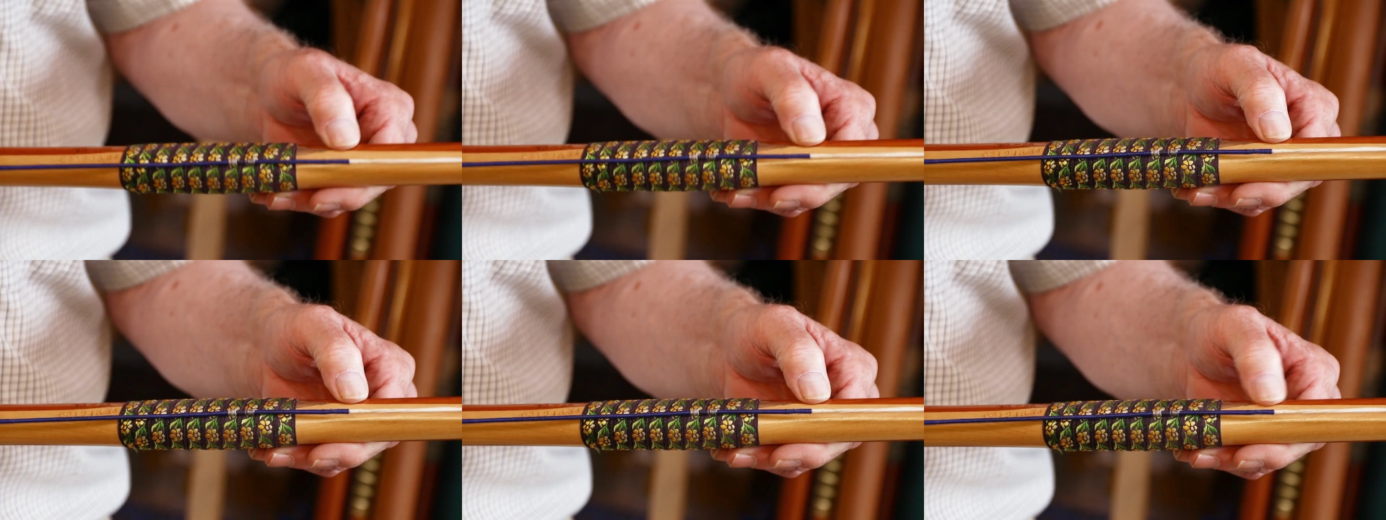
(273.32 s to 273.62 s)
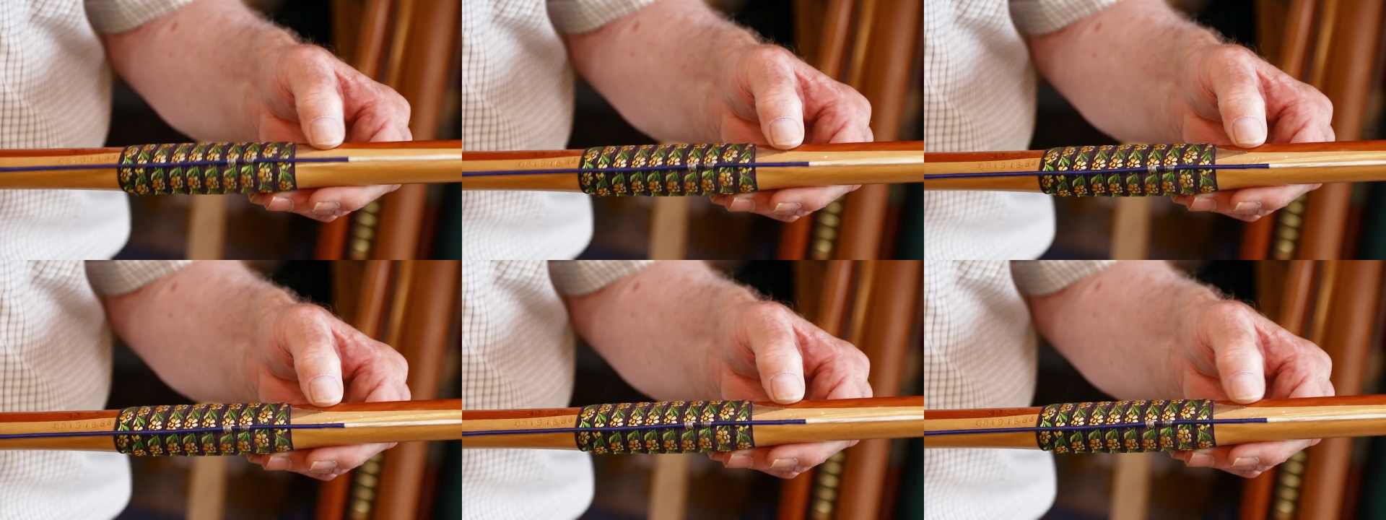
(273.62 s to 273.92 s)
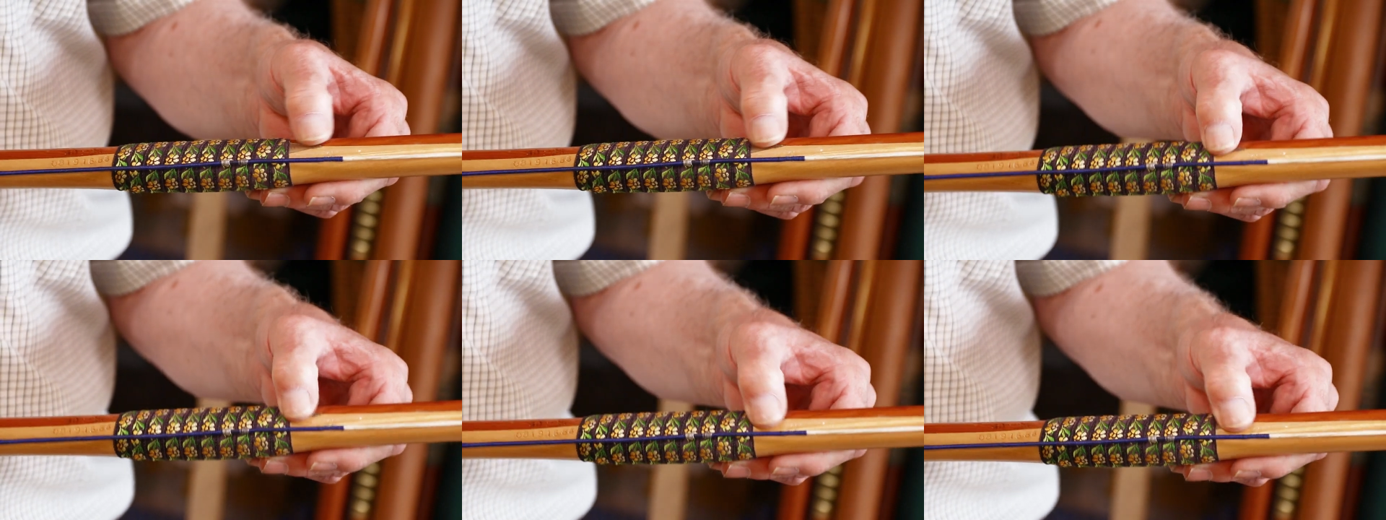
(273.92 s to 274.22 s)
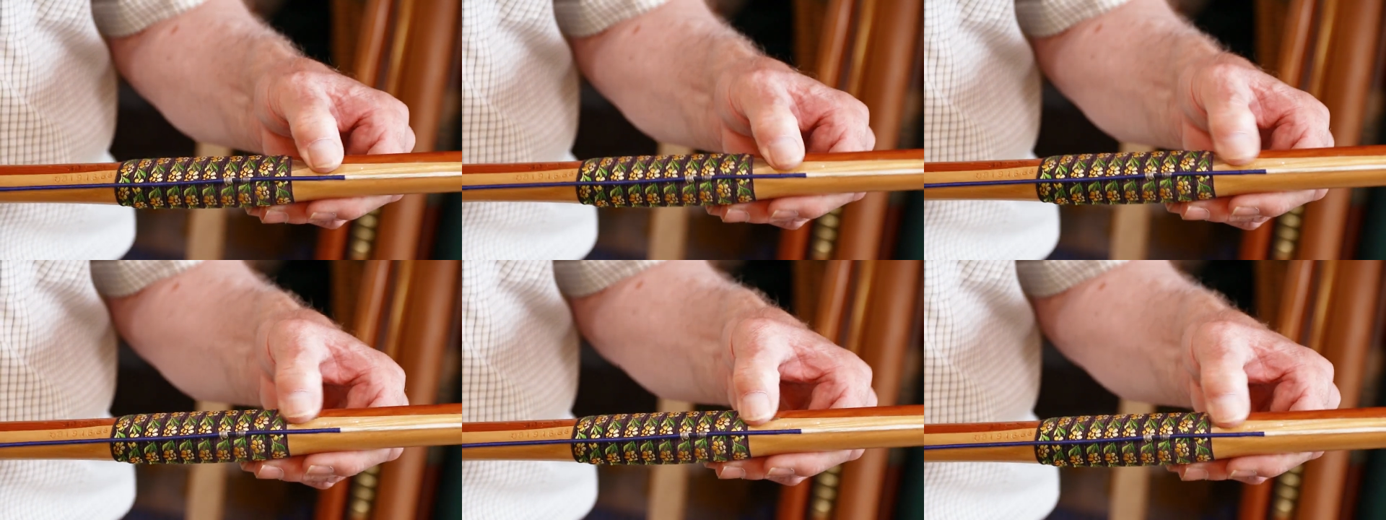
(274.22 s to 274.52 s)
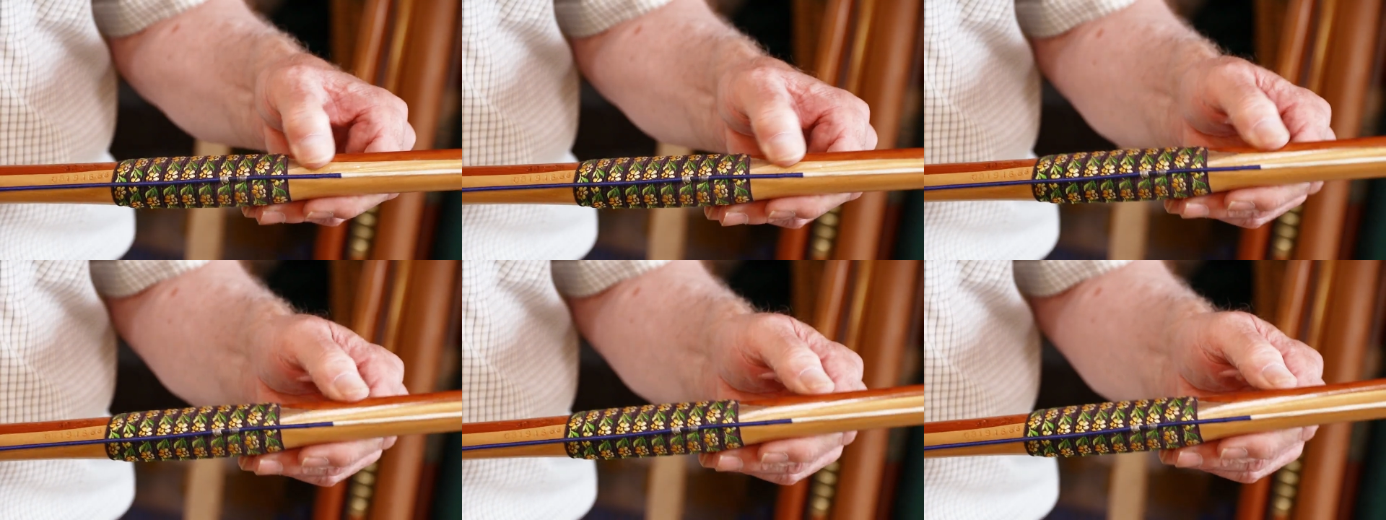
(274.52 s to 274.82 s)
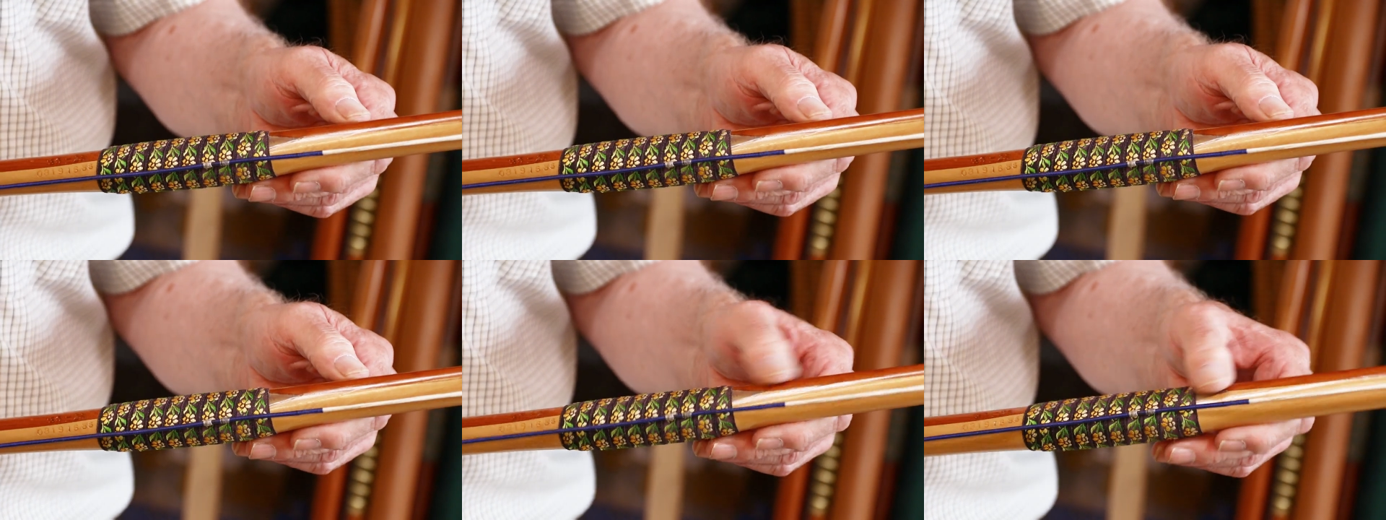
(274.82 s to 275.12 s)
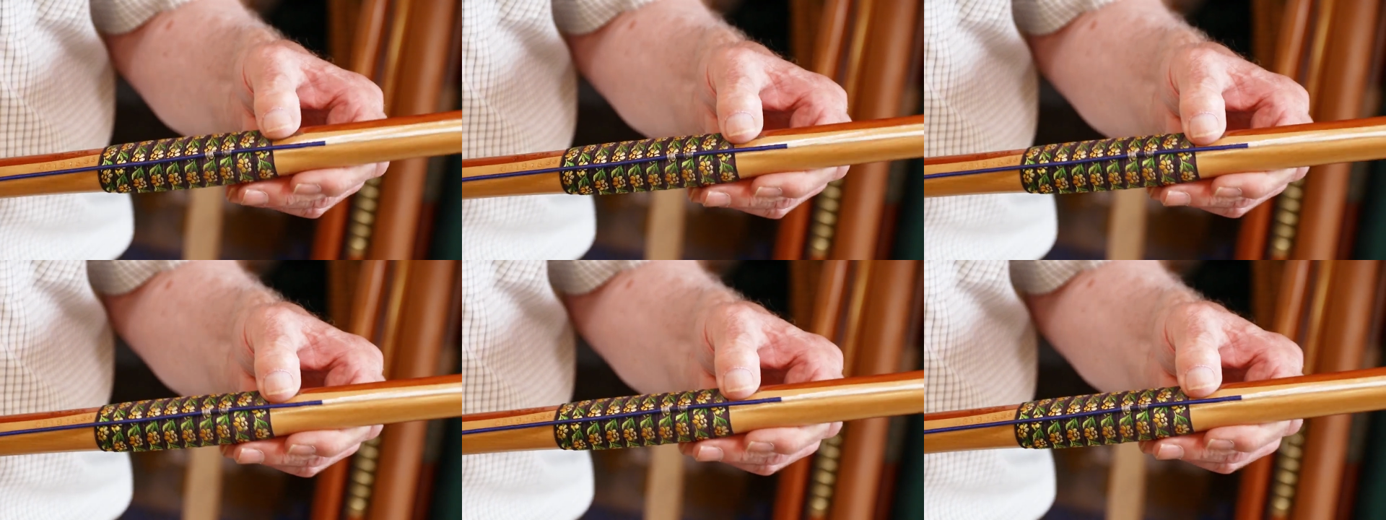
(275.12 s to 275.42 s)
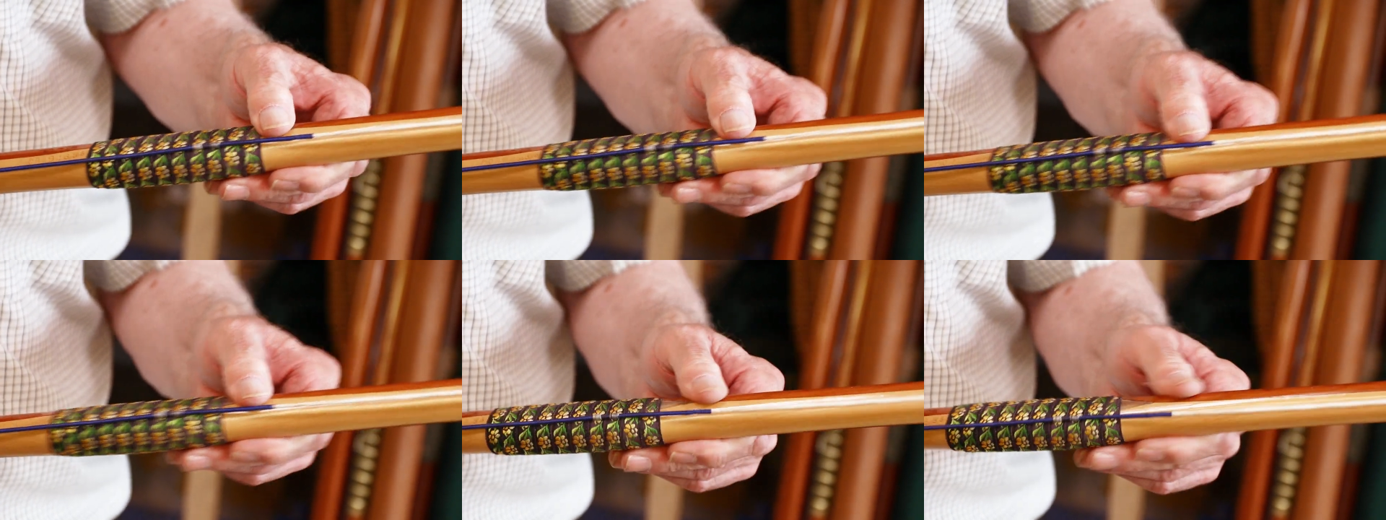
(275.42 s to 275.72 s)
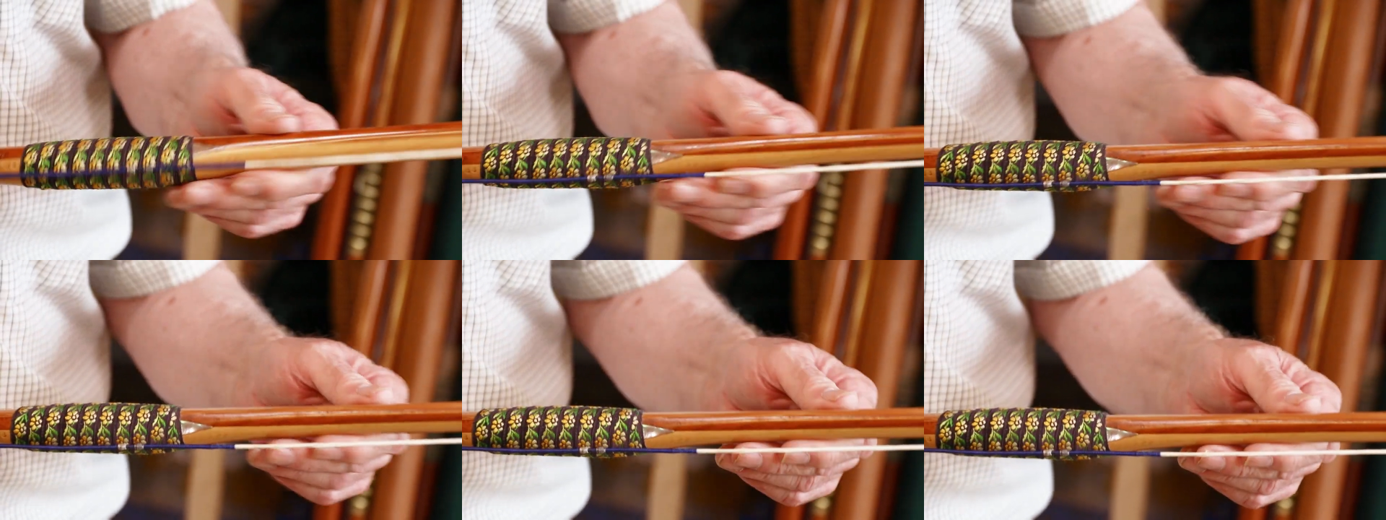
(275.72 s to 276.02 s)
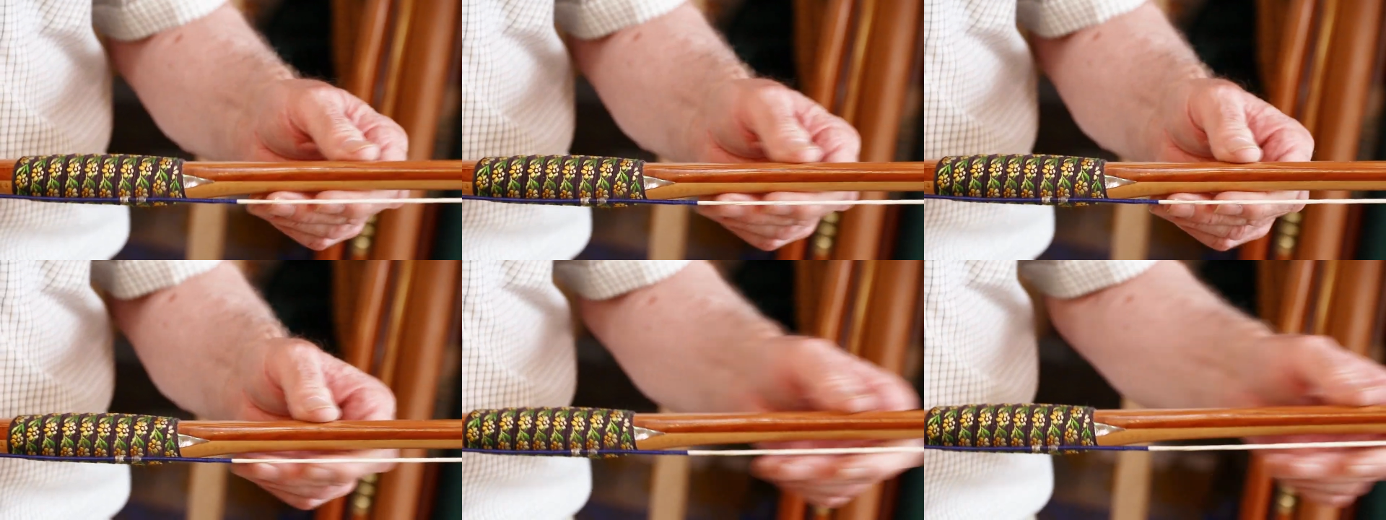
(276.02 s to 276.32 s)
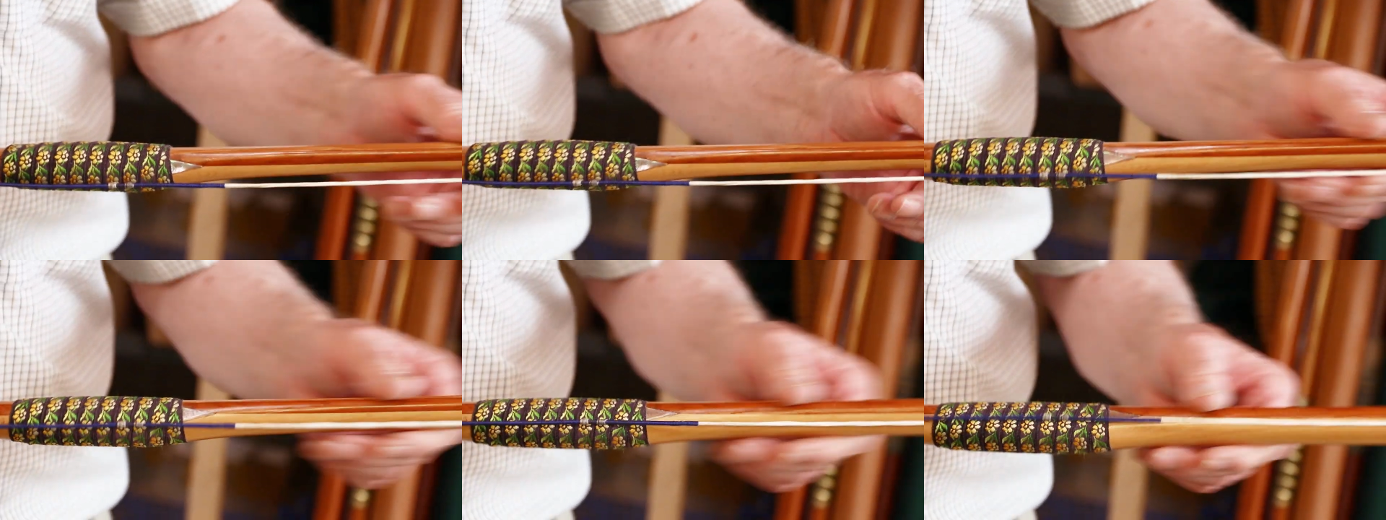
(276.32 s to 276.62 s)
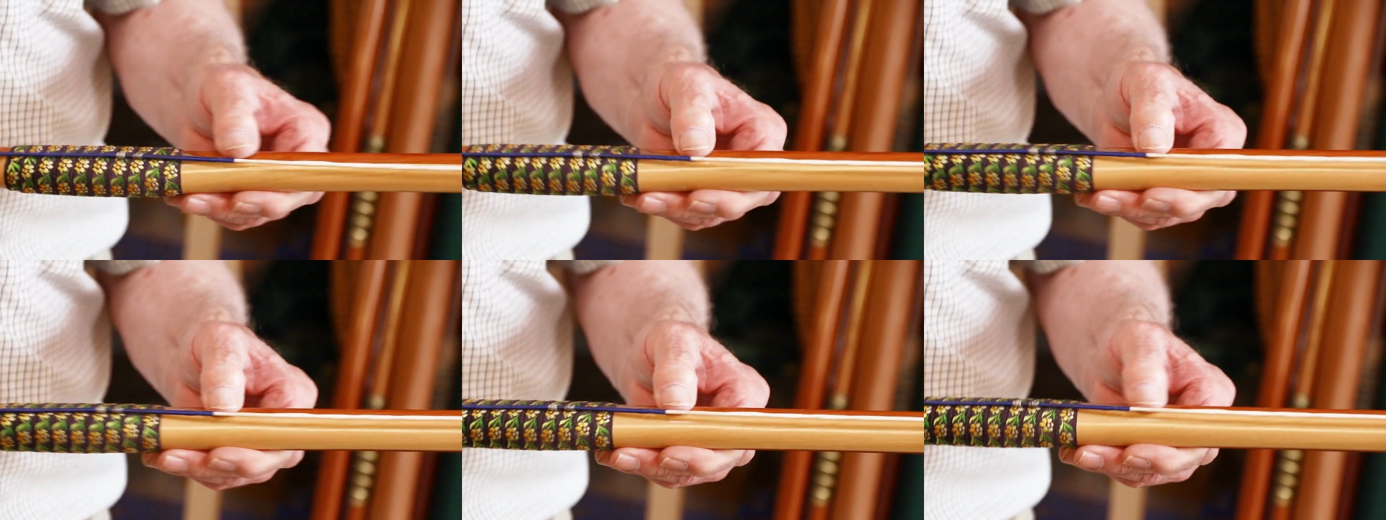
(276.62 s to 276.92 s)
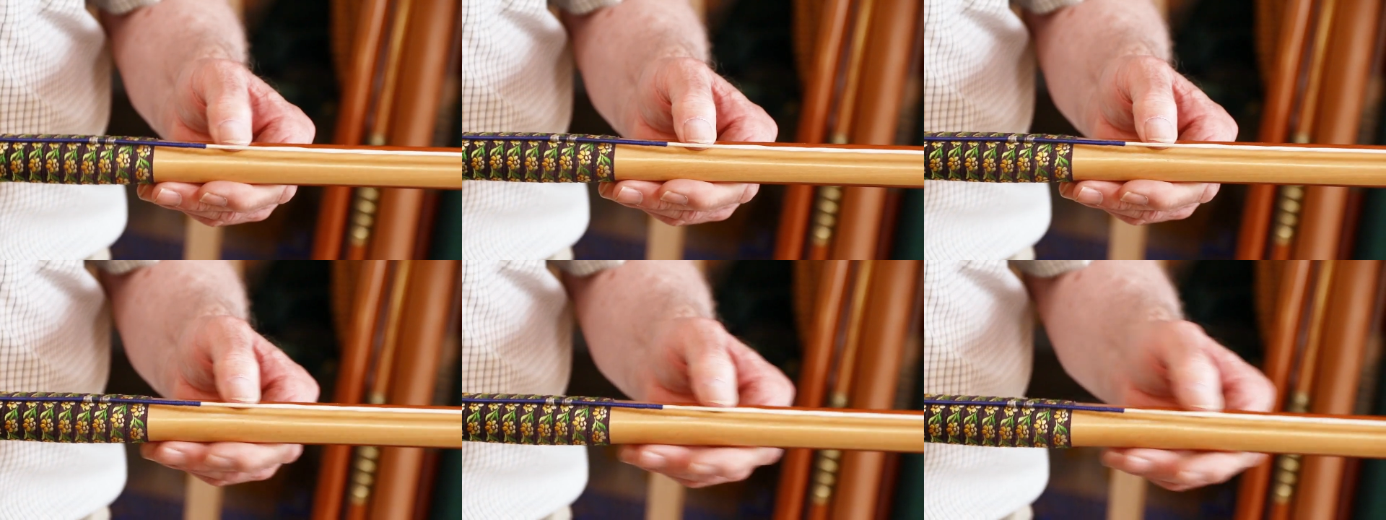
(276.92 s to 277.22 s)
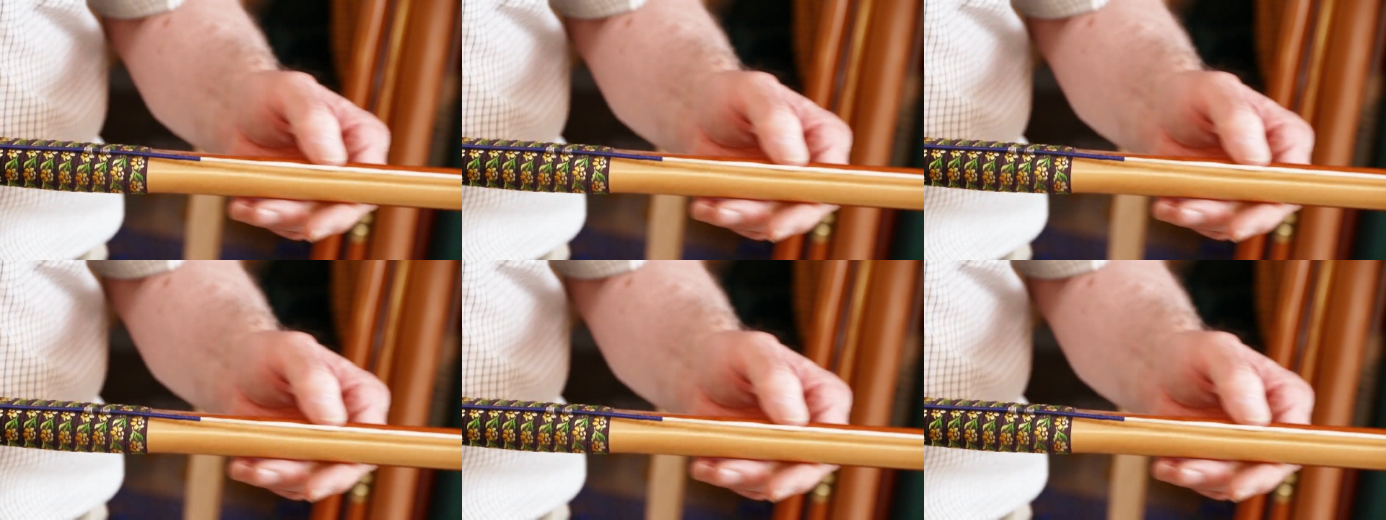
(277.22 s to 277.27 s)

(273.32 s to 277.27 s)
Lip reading: [unreadable: no face in view]